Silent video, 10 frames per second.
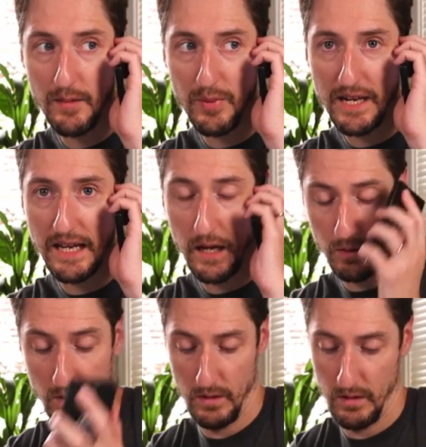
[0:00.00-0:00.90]
Better
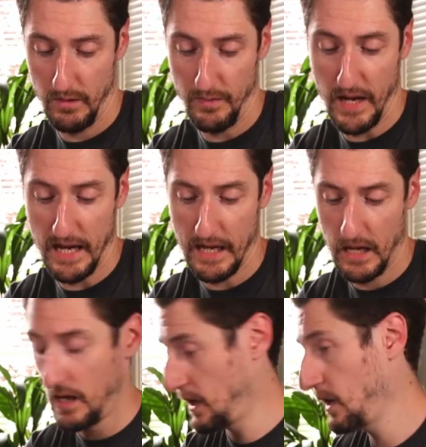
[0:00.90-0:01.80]
go. Bye.
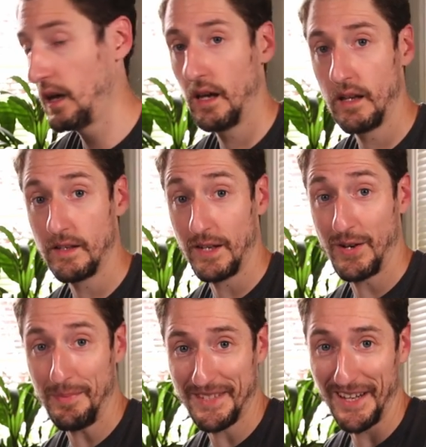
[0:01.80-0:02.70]

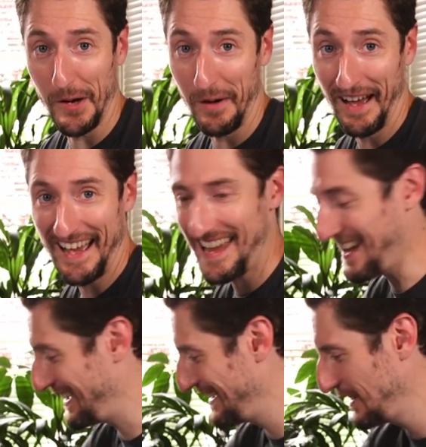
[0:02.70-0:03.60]
Decrypto,
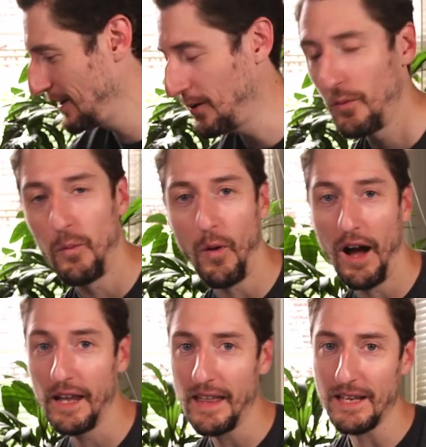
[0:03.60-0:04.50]
hey?
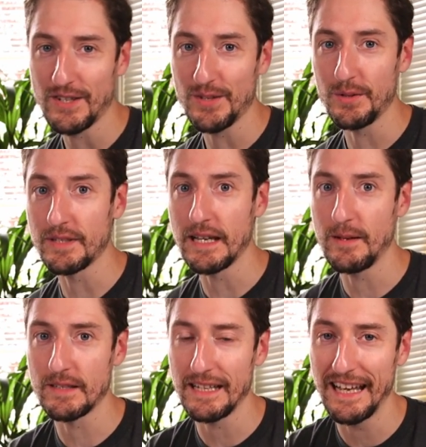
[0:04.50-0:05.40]
Why, that sure
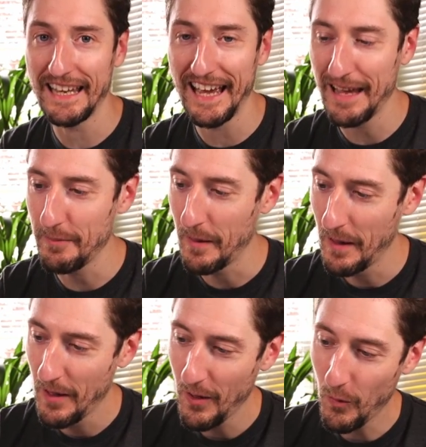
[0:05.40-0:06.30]
sounds like a game
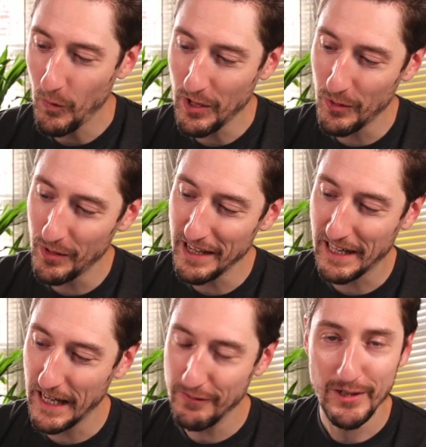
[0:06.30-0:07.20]
we already
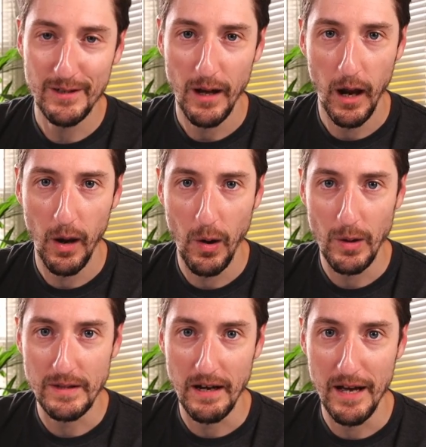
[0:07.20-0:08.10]
covered a
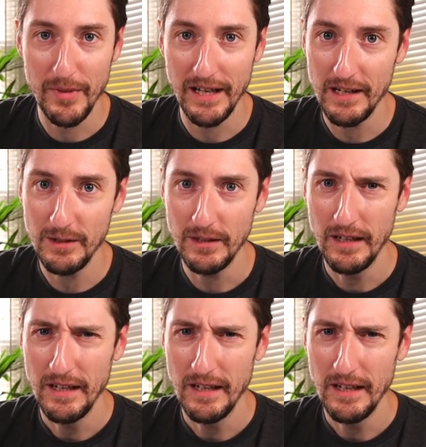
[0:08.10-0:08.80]
long time ago.